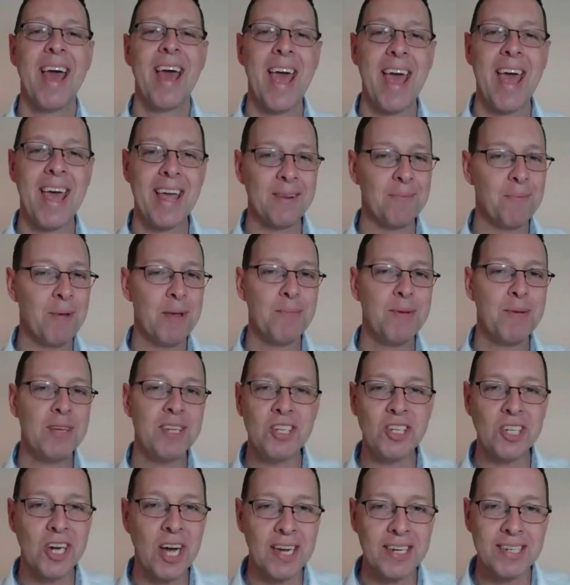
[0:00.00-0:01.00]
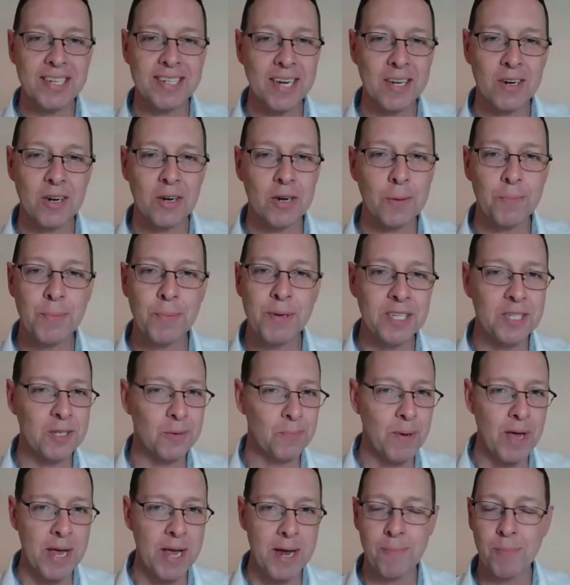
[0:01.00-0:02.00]
and maybe jot down on a piece
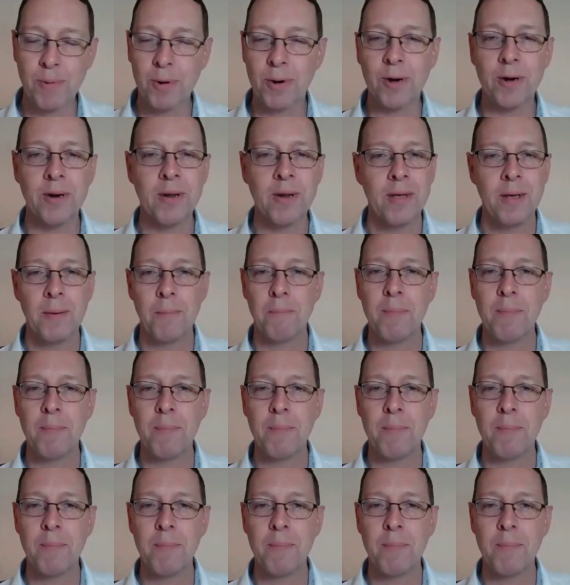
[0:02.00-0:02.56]
of paper